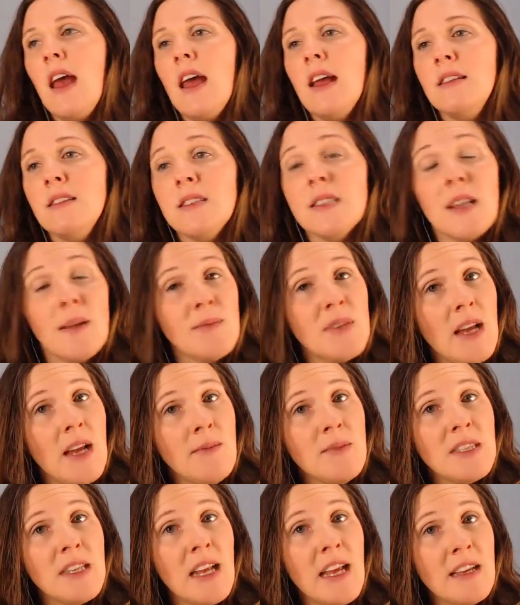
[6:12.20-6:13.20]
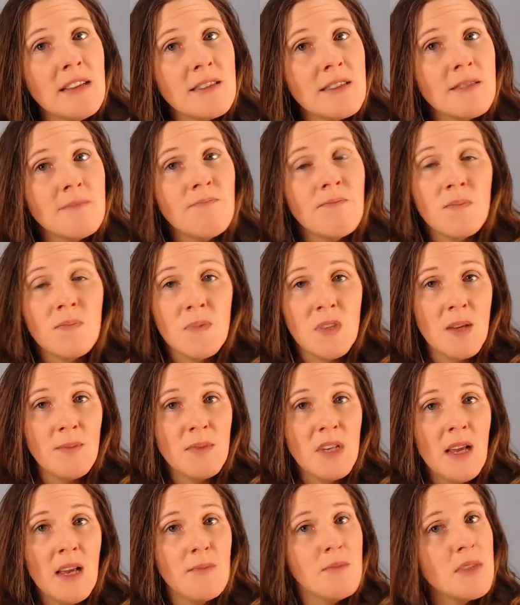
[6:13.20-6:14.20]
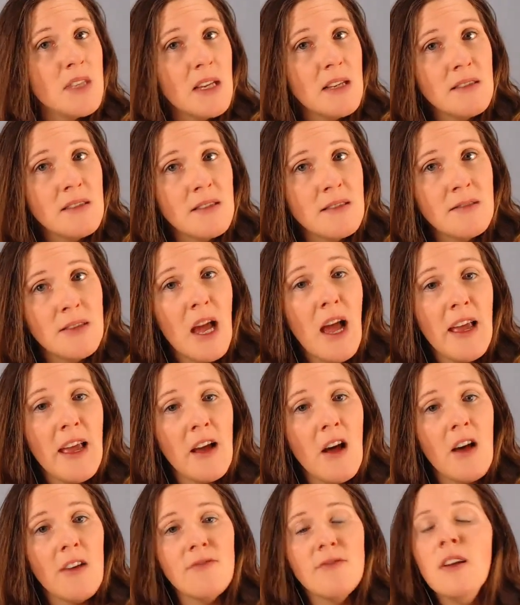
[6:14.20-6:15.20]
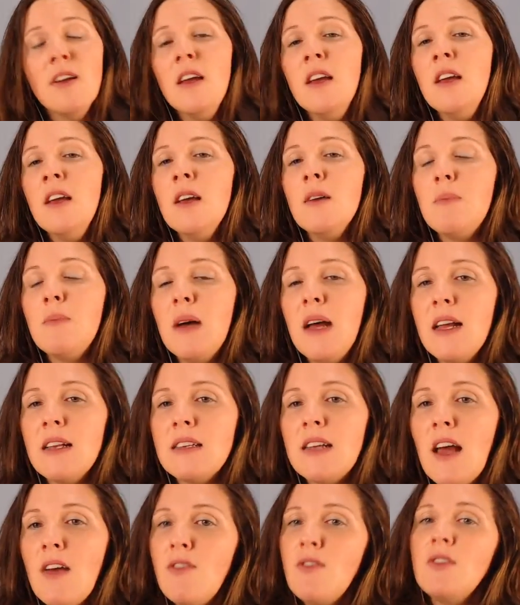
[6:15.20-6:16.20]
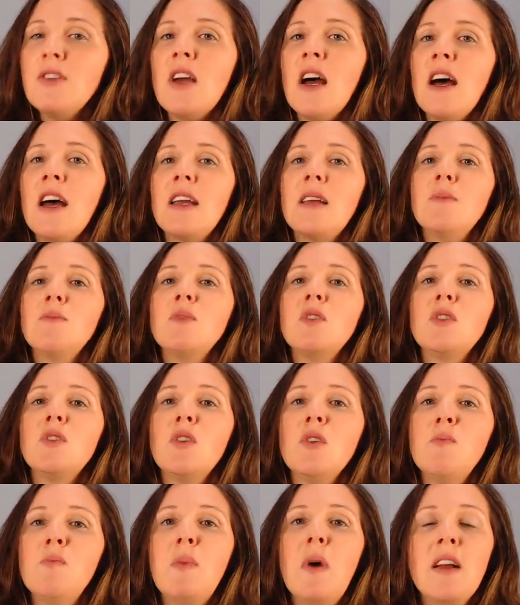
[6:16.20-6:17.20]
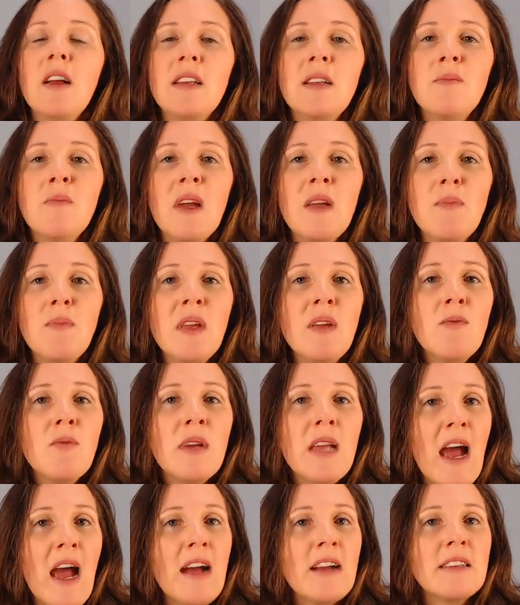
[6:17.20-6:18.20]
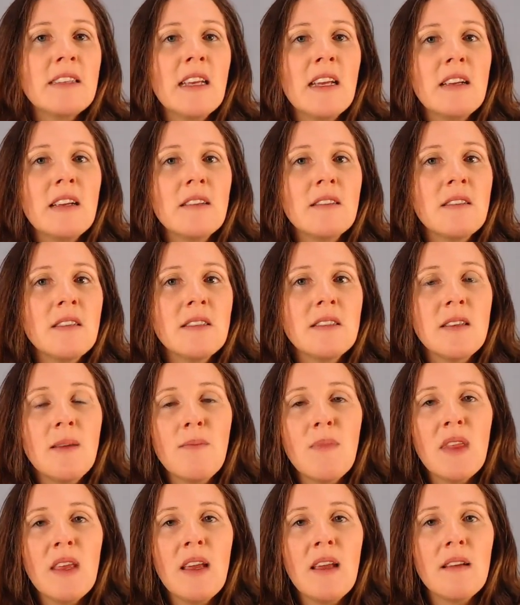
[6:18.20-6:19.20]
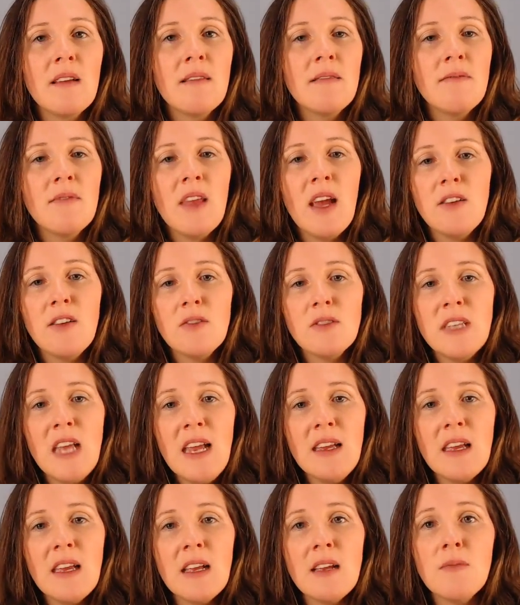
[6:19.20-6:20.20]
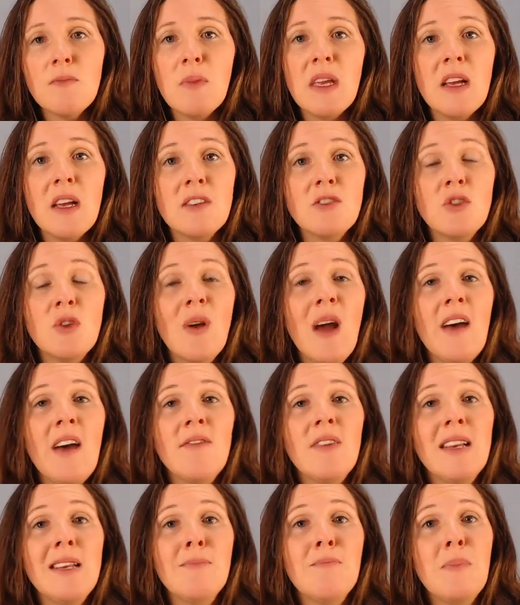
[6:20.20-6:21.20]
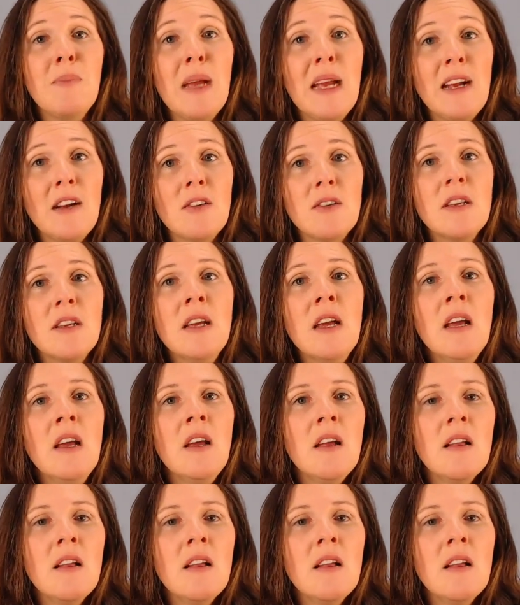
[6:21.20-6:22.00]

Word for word: And sometimes it is. Sometimes it's die-off. But other times your body might be reacting to something that you're taking because you have an impaired